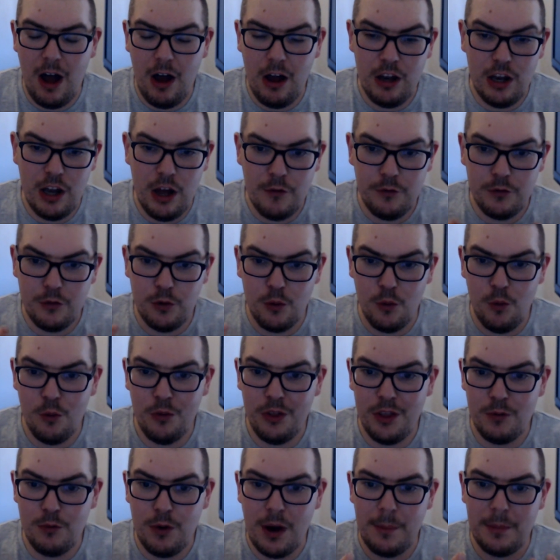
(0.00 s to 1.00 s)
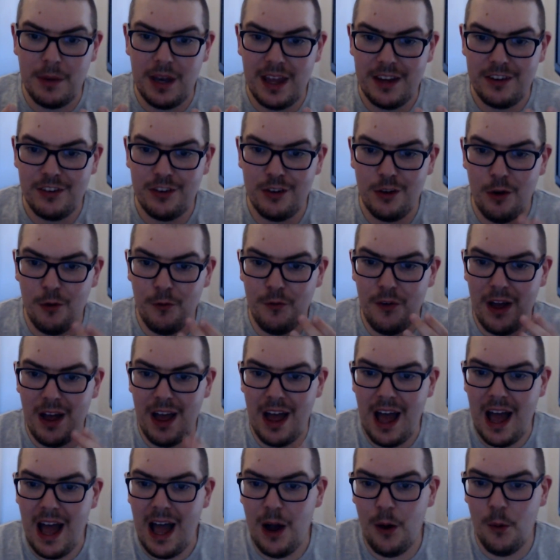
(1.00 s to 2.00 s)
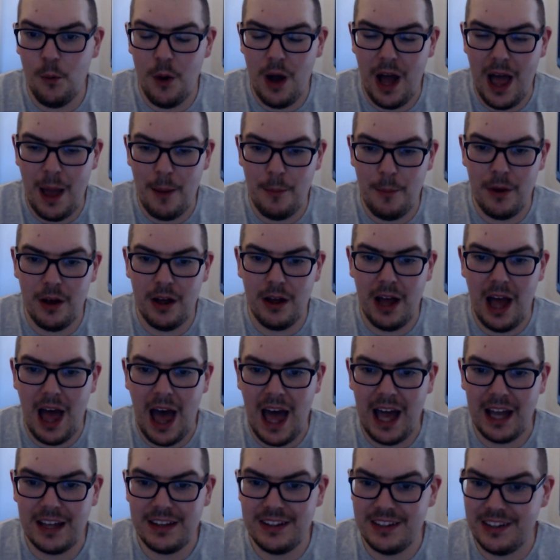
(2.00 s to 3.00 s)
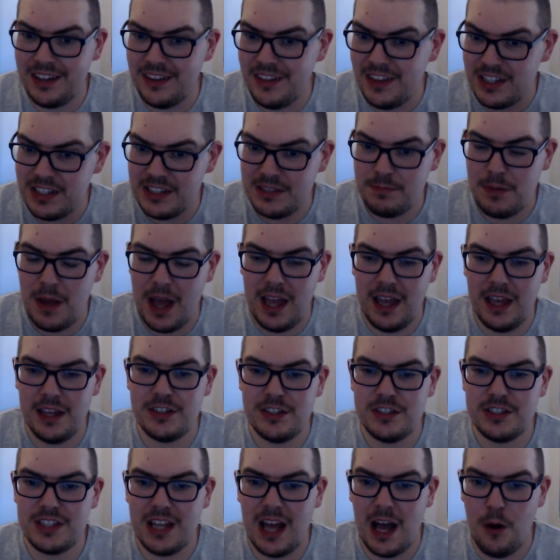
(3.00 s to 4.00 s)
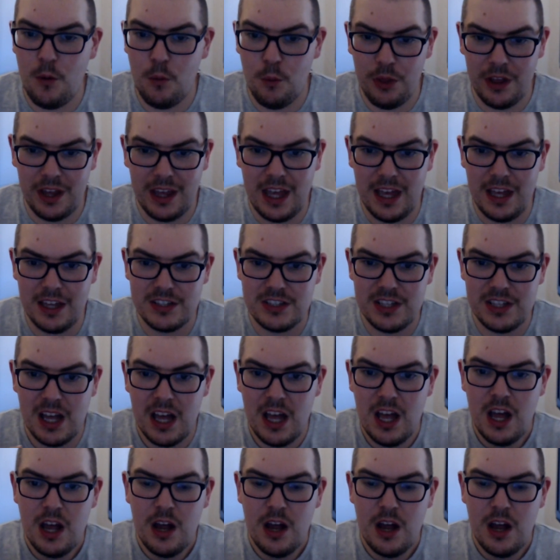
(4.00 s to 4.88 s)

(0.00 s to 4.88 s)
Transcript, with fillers: I loved all the reminiscent of how Emma acted in these pages, how all the kids